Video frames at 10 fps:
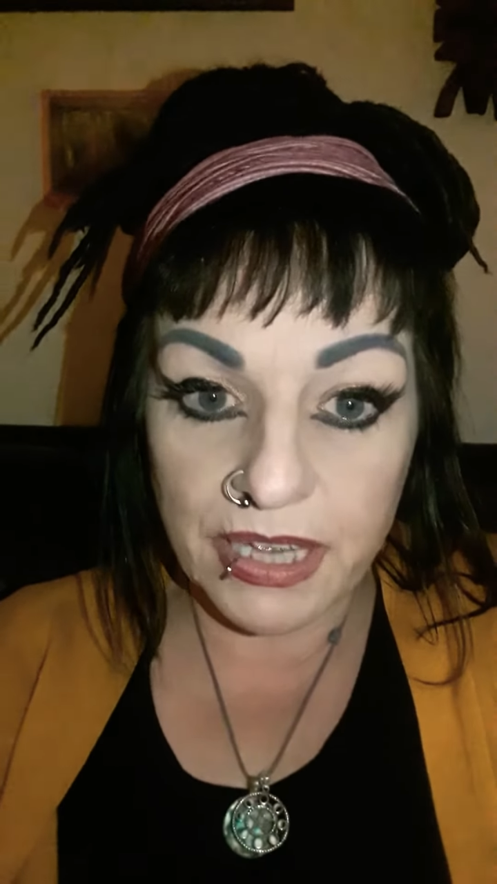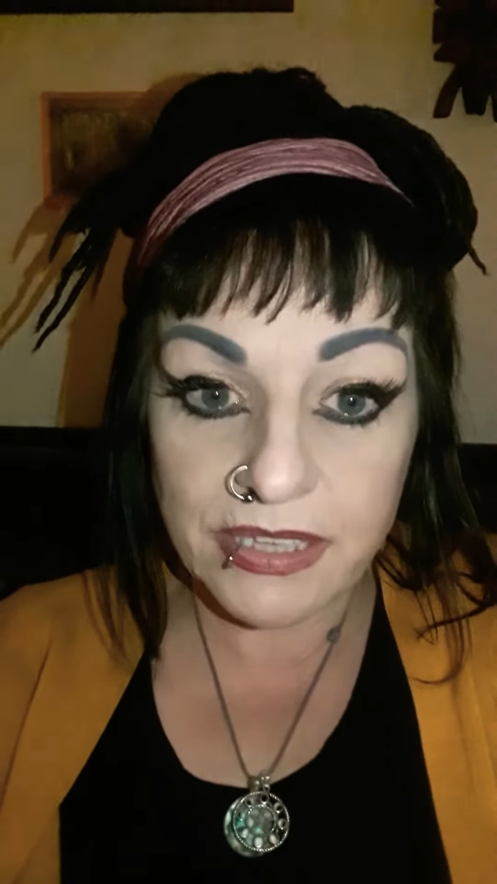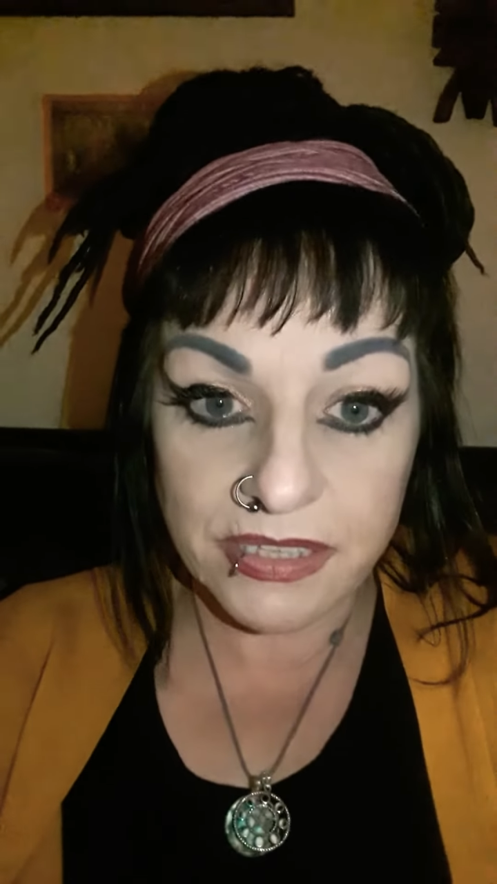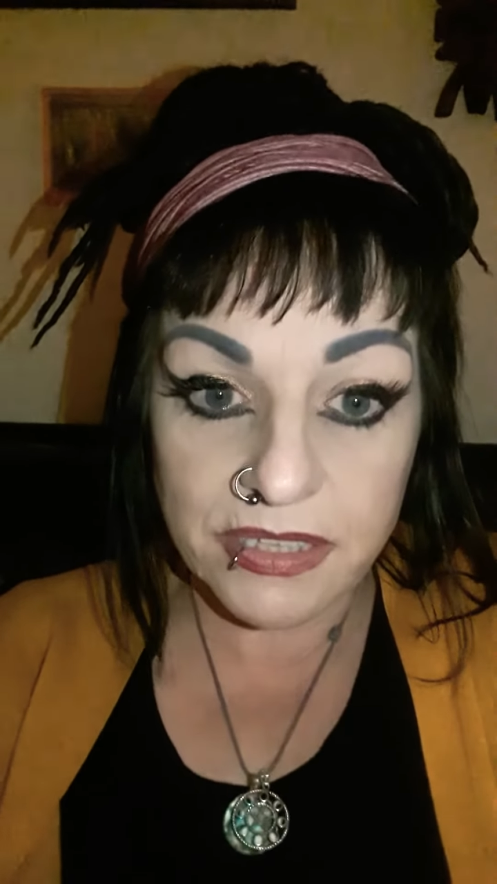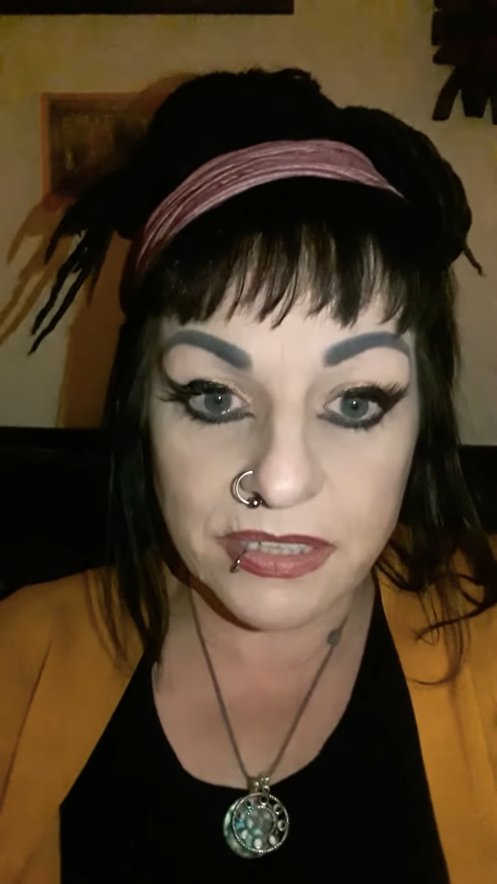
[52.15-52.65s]

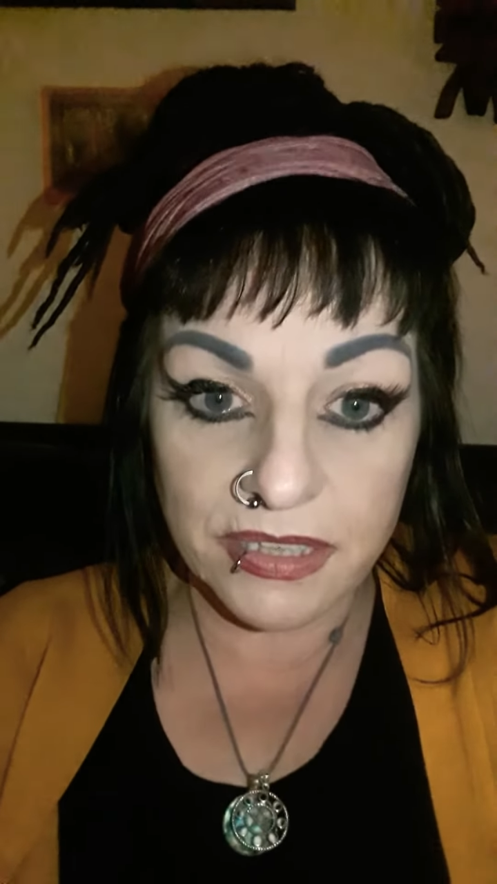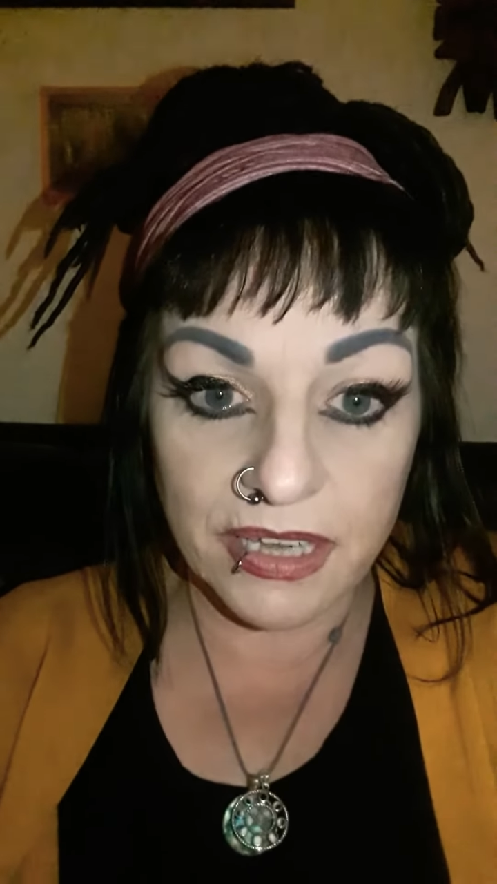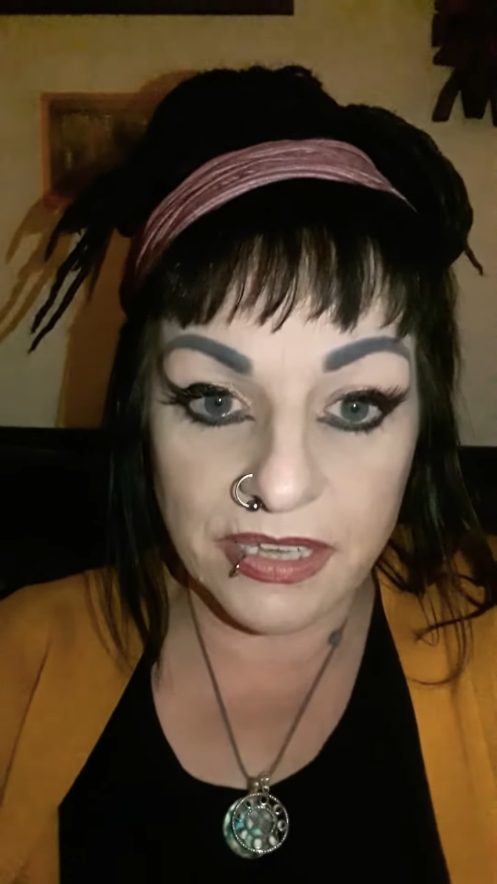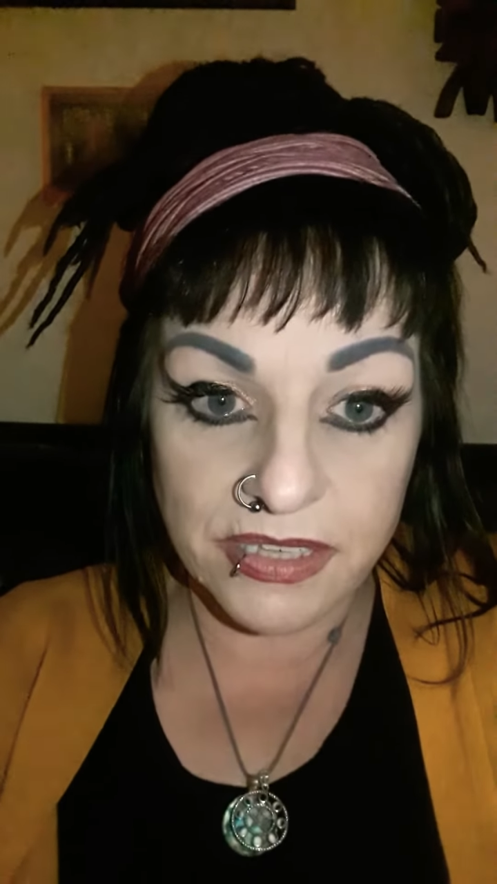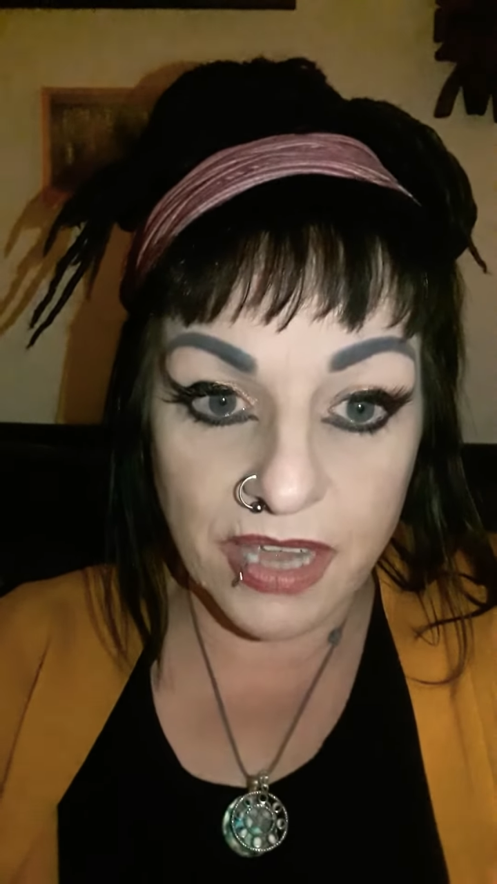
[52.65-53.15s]

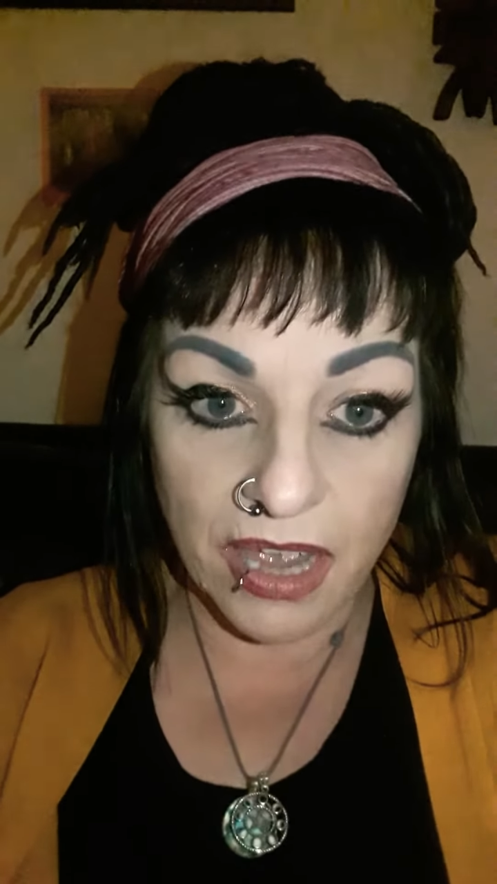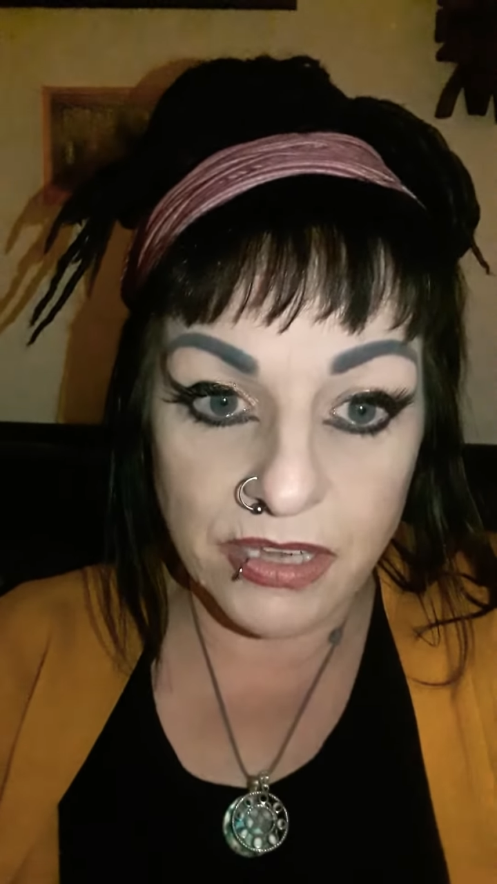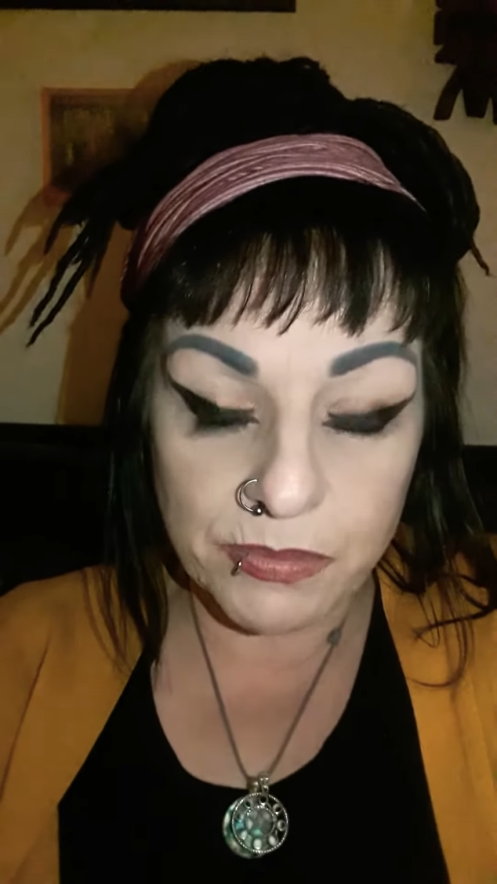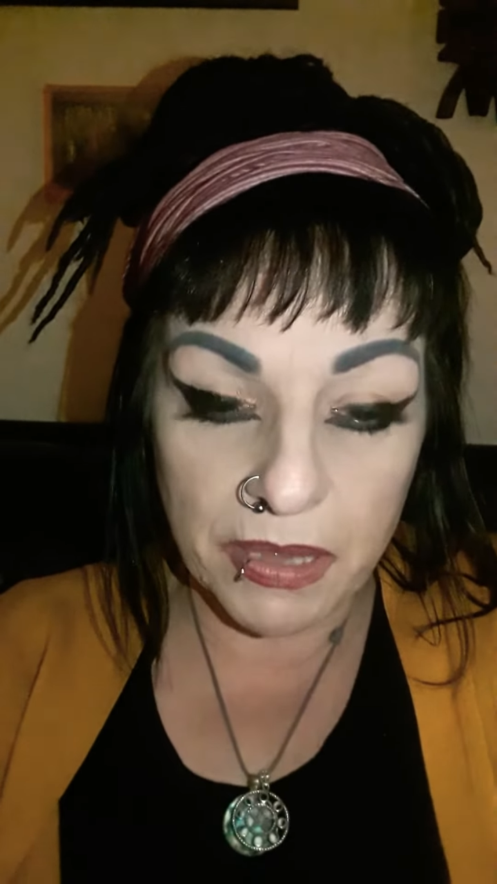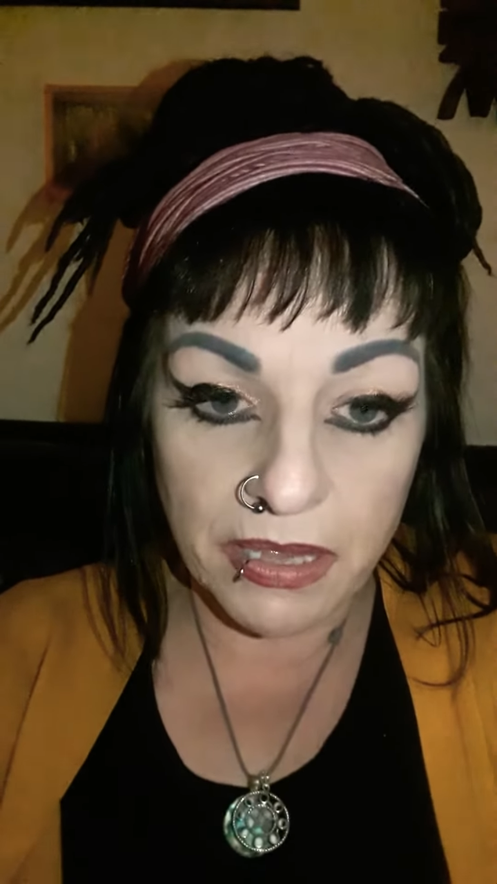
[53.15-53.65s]
it
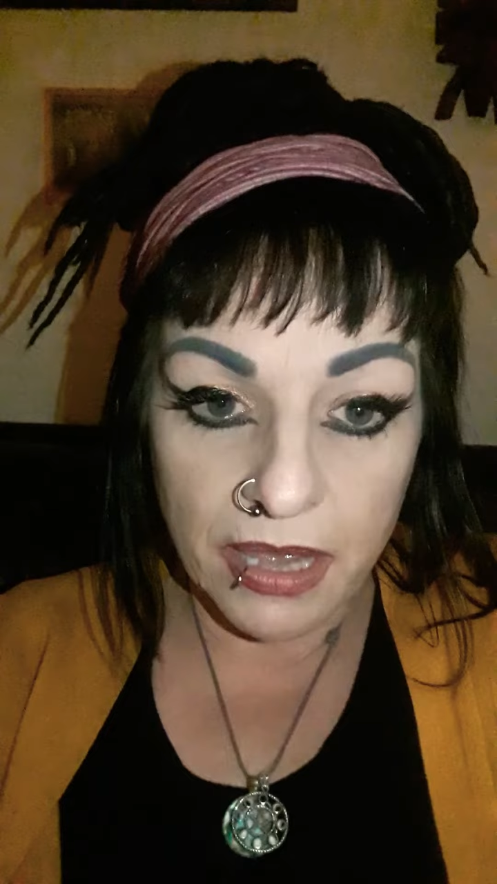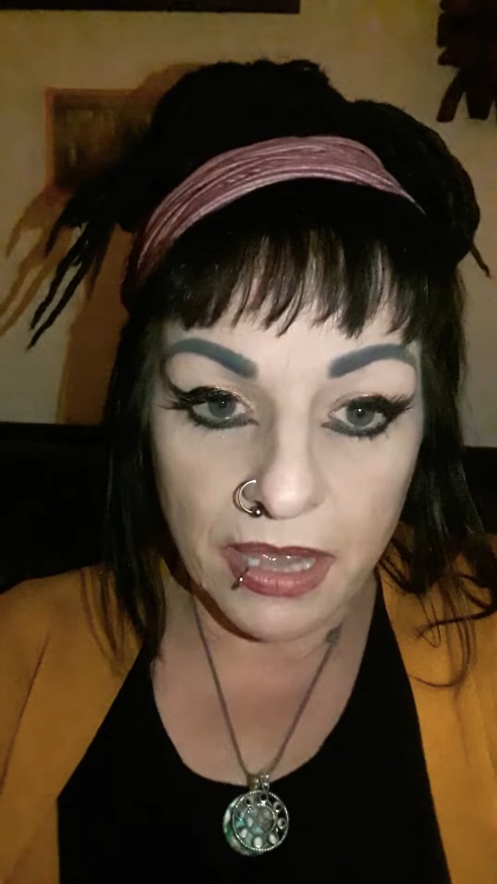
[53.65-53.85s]
scares me.